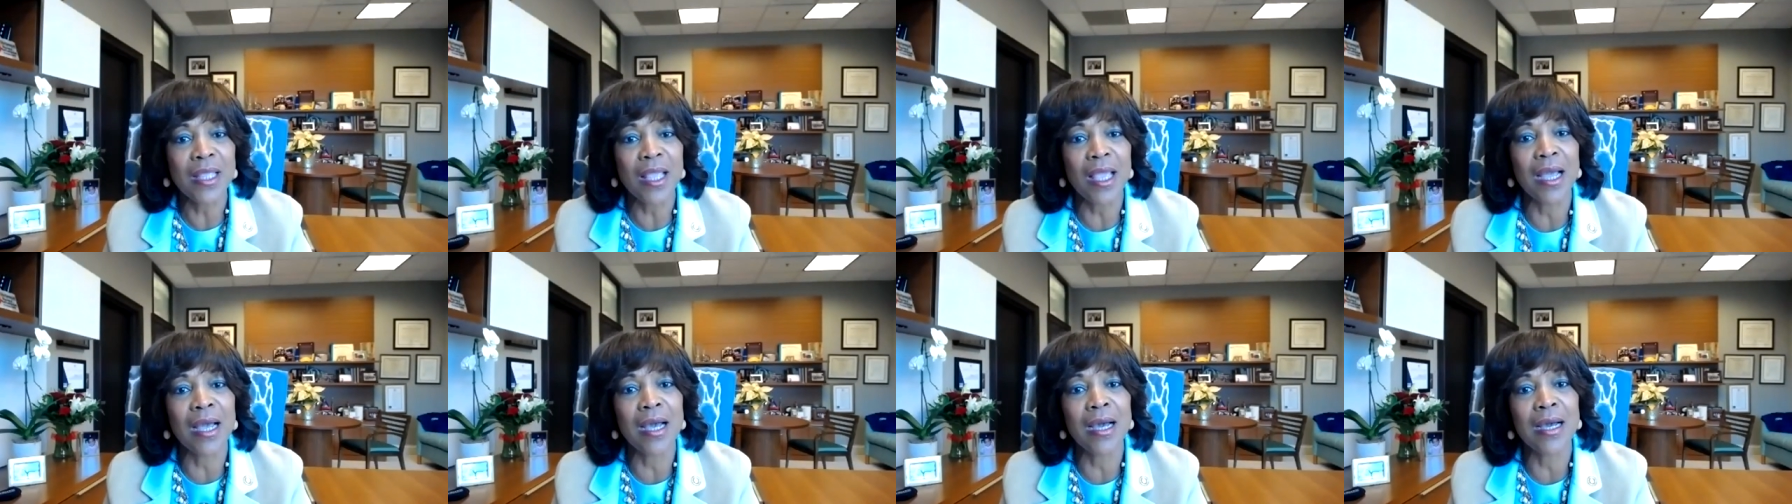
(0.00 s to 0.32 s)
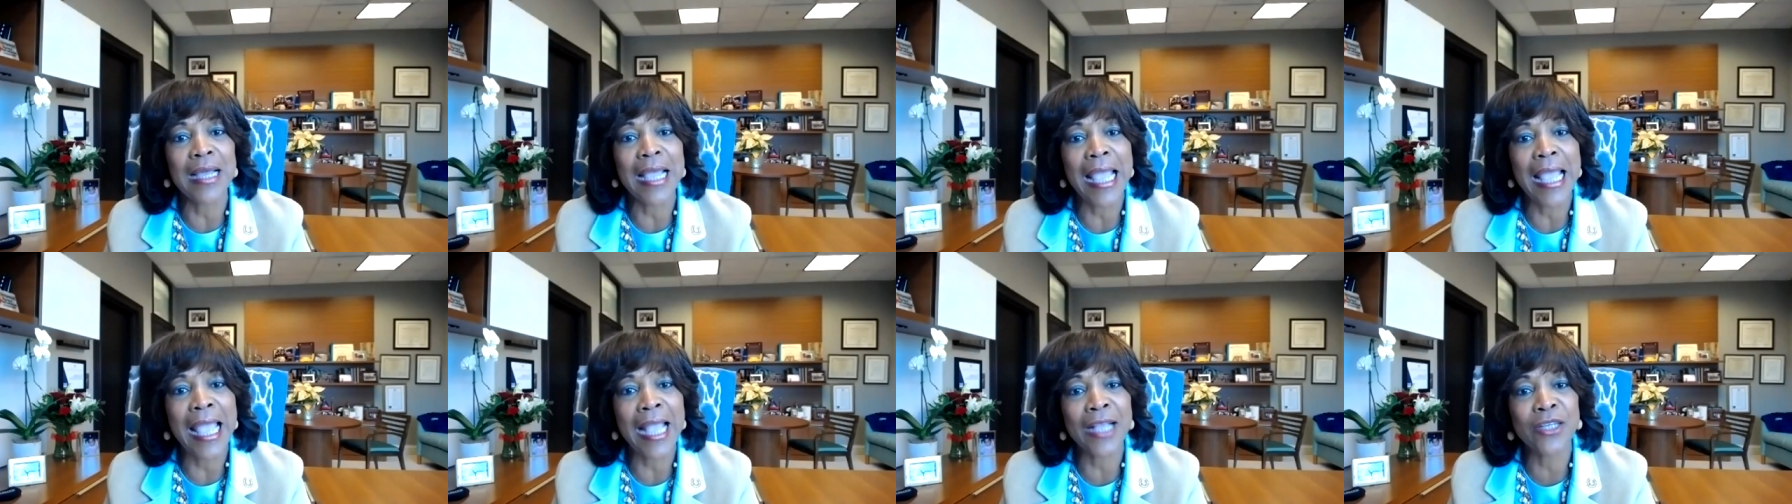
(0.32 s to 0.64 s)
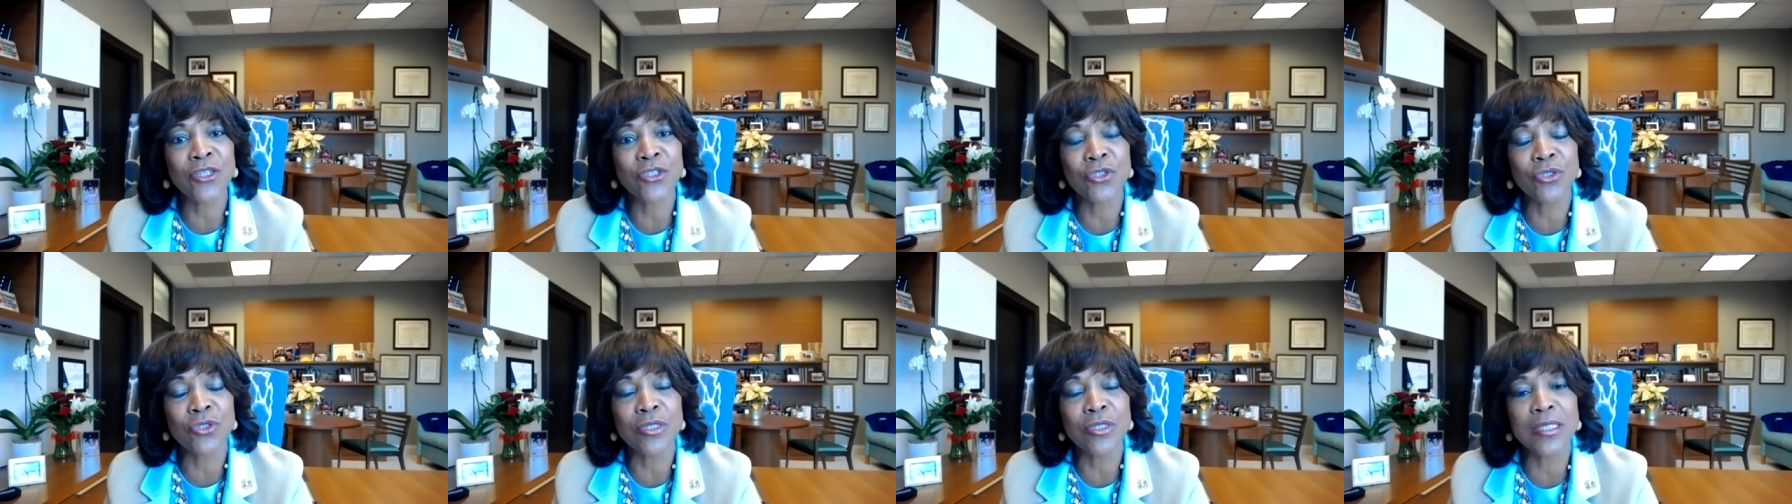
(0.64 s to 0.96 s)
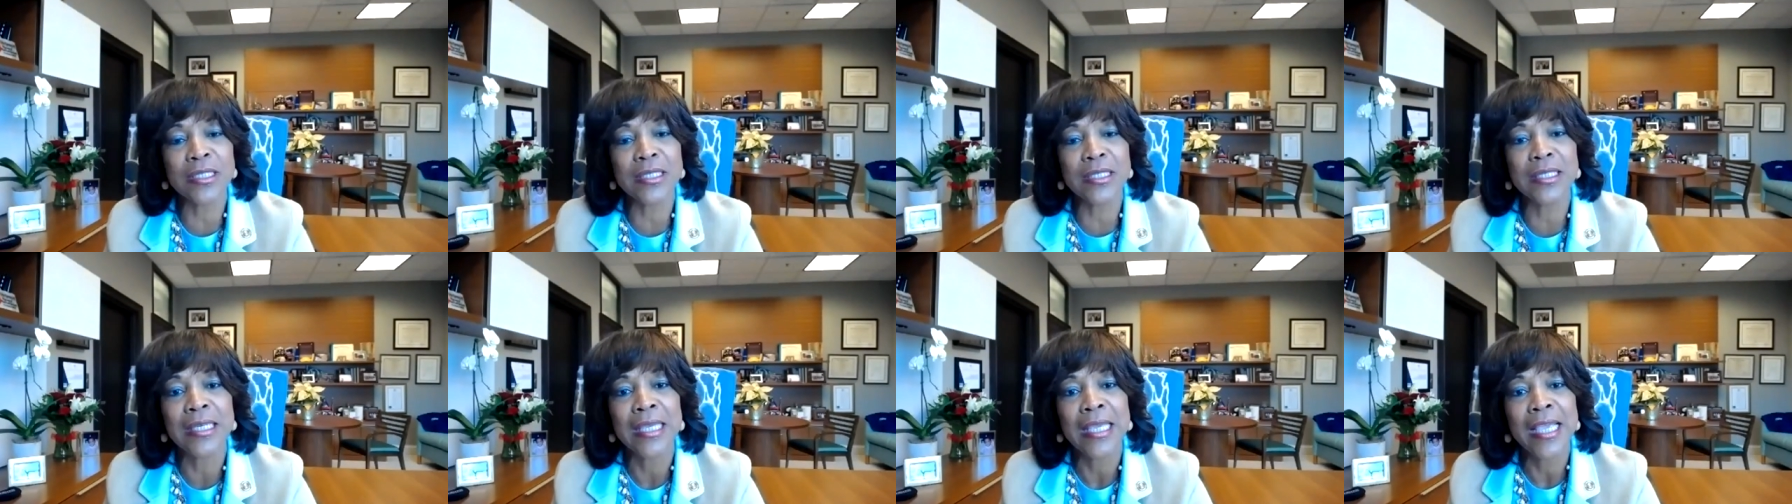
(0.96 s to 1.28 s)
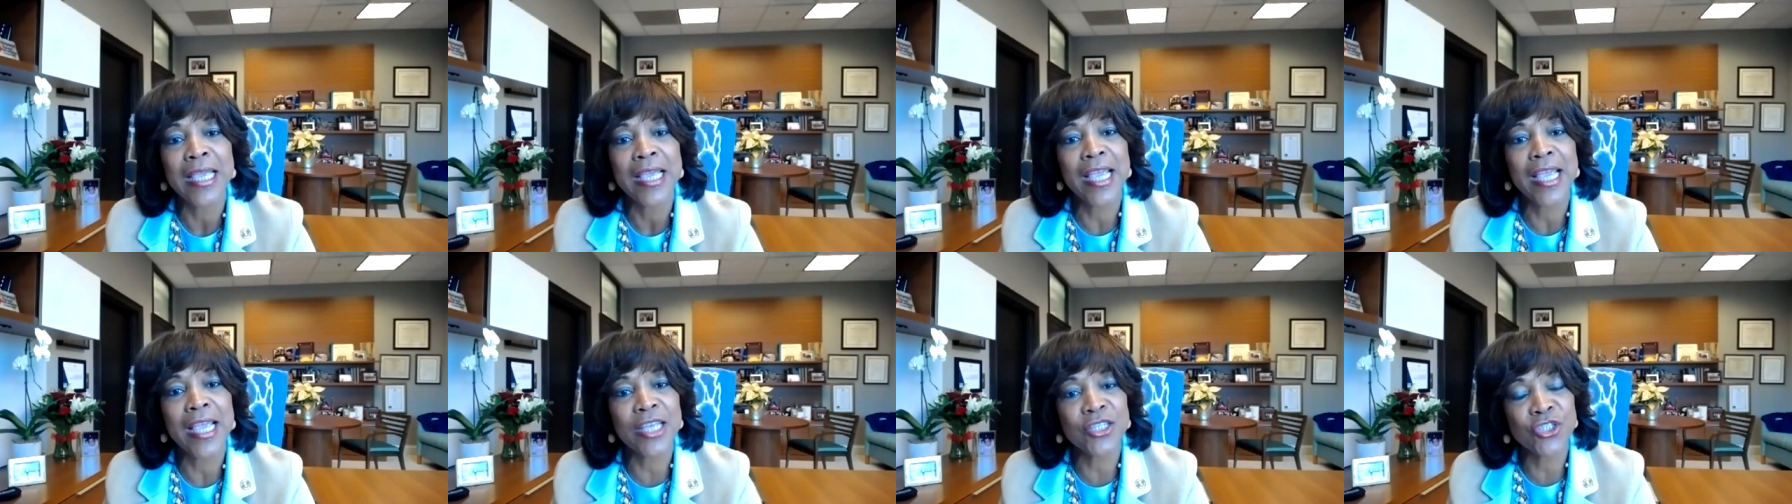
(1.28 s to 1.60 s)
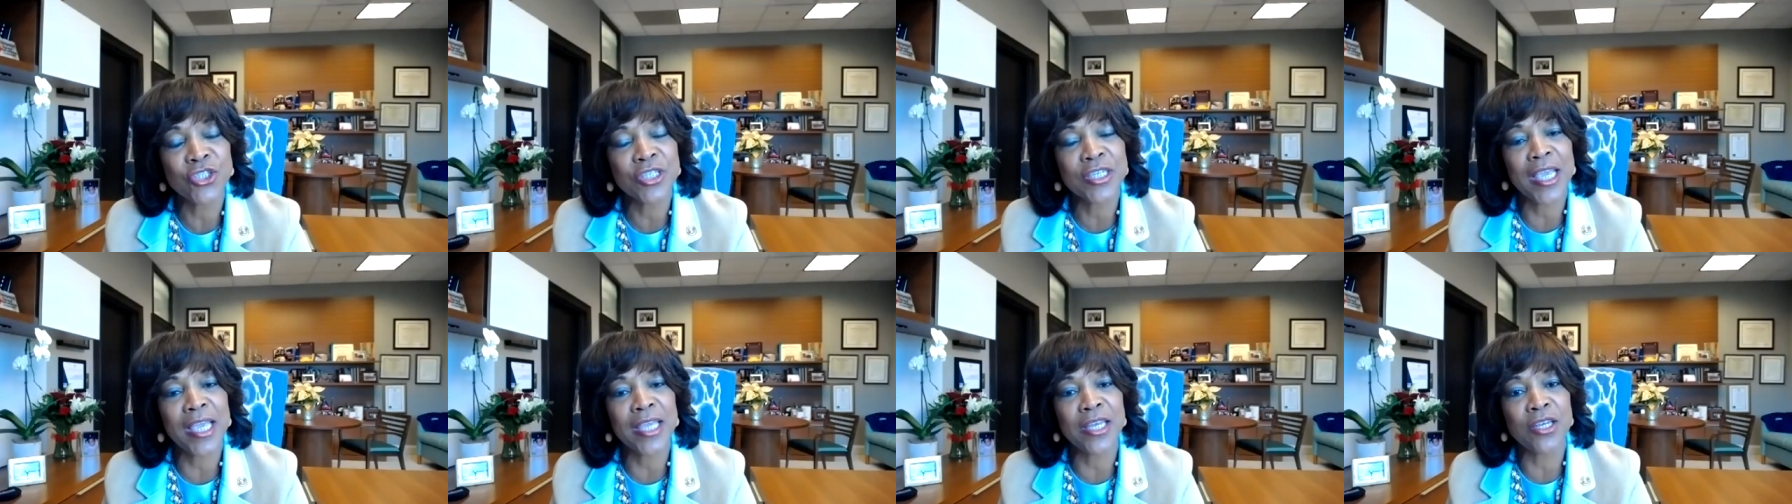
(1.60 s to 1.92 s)
actually
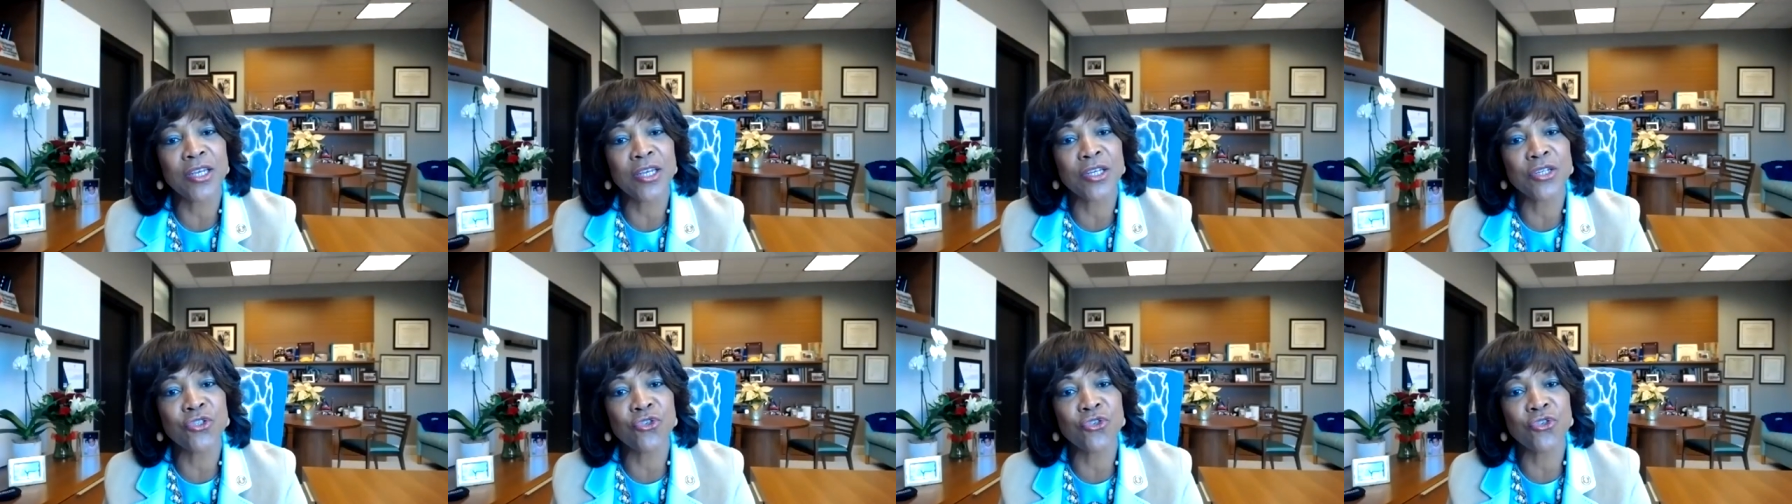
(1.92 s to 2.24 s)
educating and